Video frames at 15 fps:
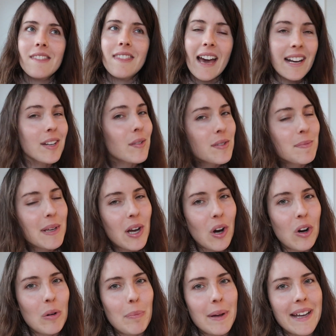that gives me
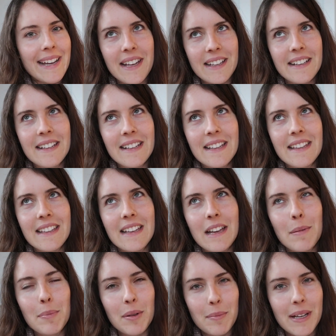hope in
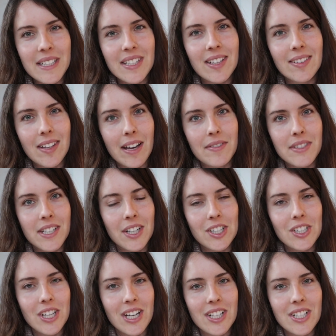implementing
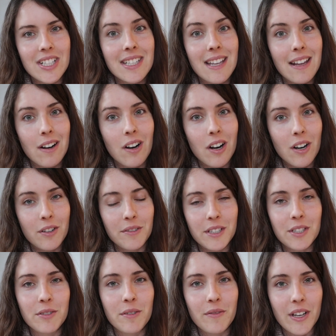lifestyle changes that are
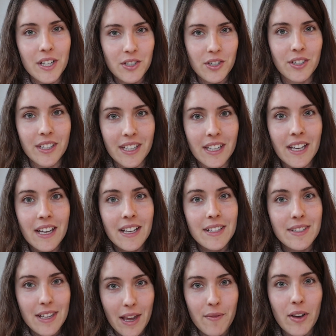going to eventually
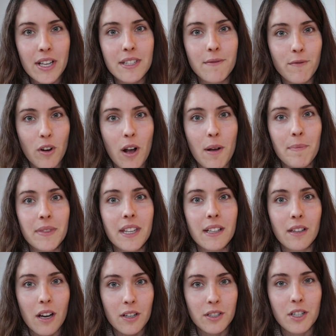save us from the
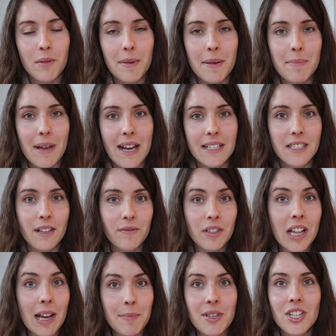long-term impacts of
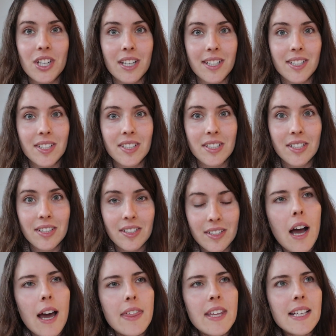climate change.
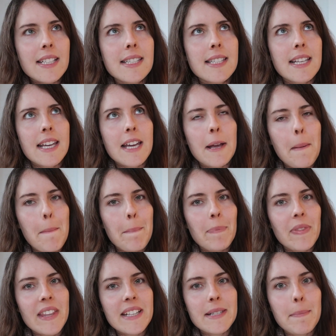I think
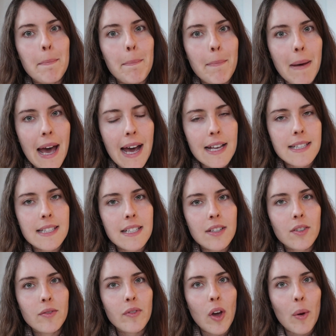seeing this
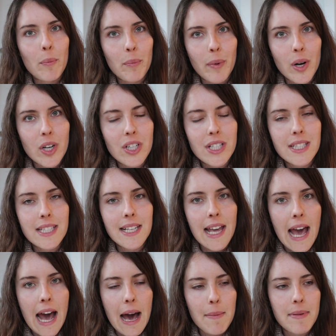massive emergency
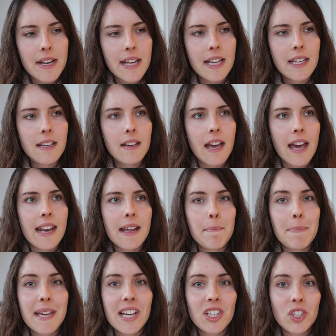happening and
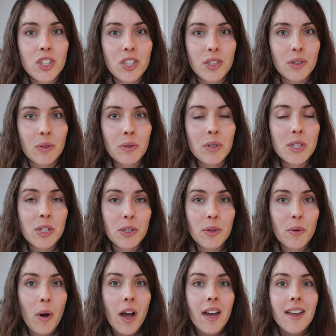it being due
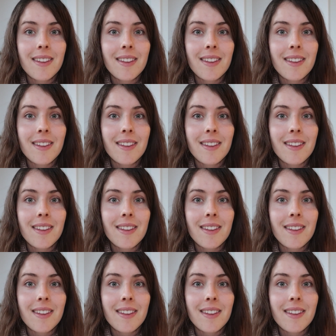to